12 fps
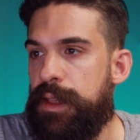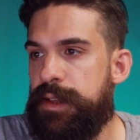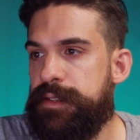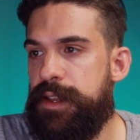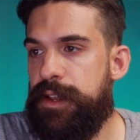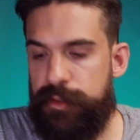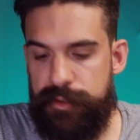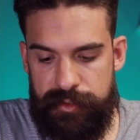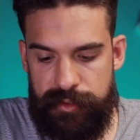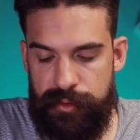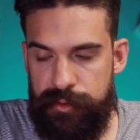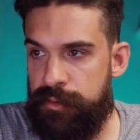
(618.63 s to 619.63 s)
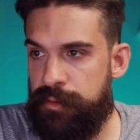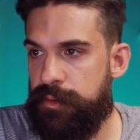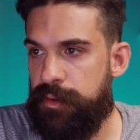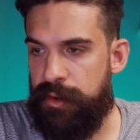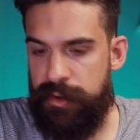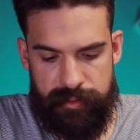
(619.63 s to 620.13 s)
is equal to
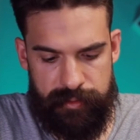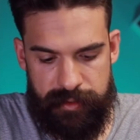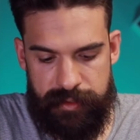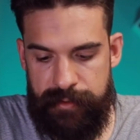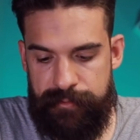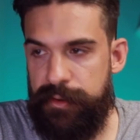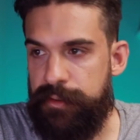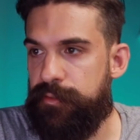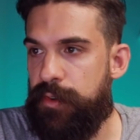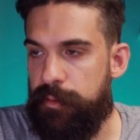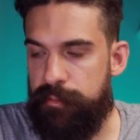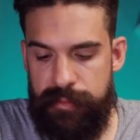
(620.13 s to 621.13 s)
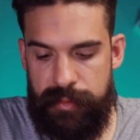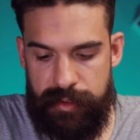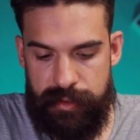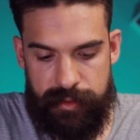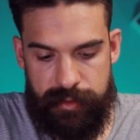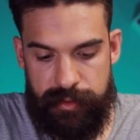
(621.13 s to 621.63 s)
or different from
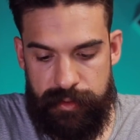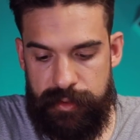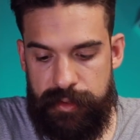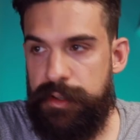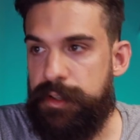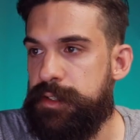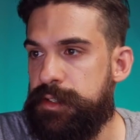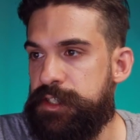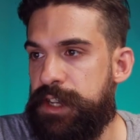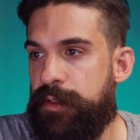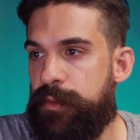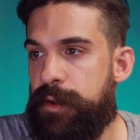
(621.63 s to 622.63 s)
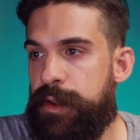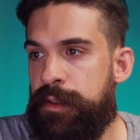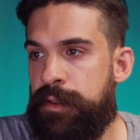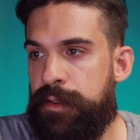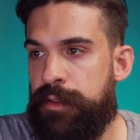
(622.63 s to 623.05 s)
January